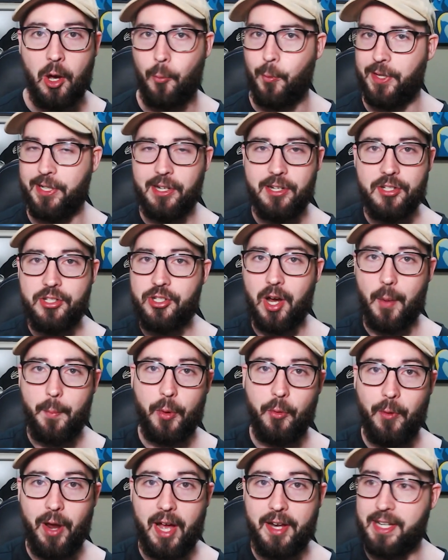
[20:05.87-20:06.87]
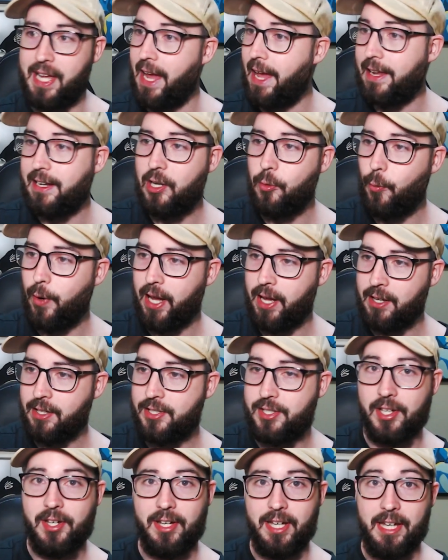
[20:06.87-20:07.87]
We didn't jump around anywhere
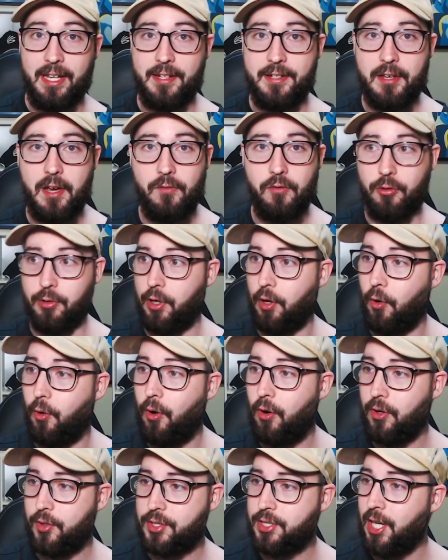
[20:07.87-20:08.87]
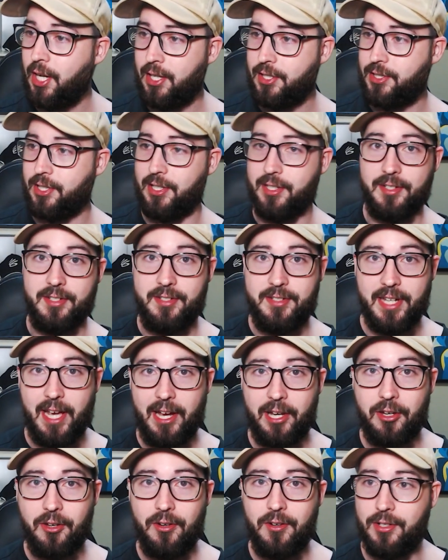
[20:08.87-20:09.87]
to Endeavor and Hawks, to
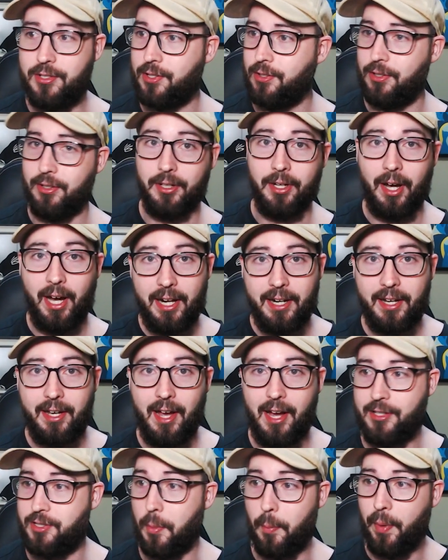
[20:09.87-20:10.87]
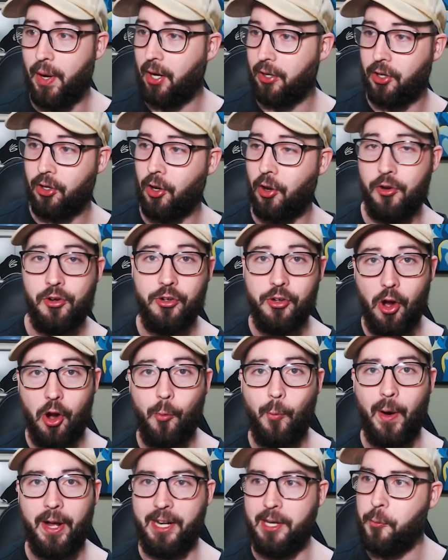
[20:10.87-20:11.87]
Deku, to Uraraka, to Bakugo, no
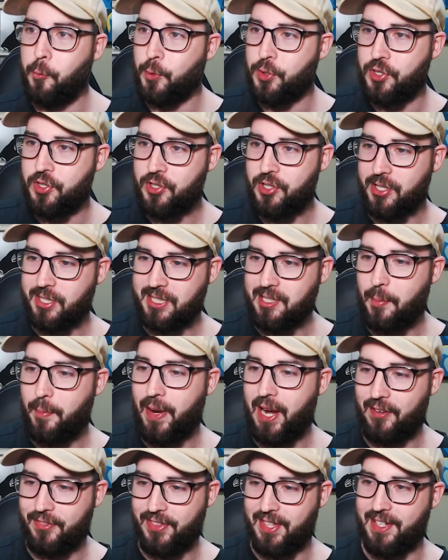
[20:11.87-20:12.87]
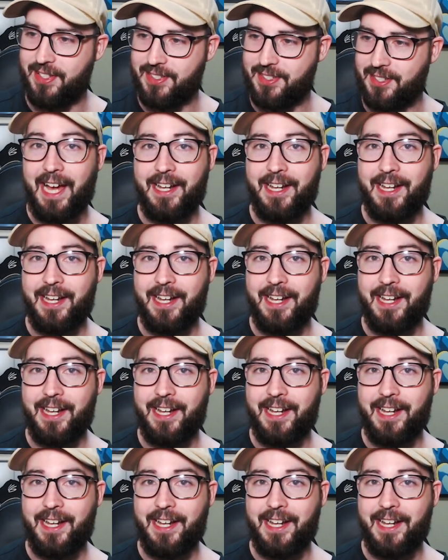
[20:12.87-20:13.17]
one. It was just about this.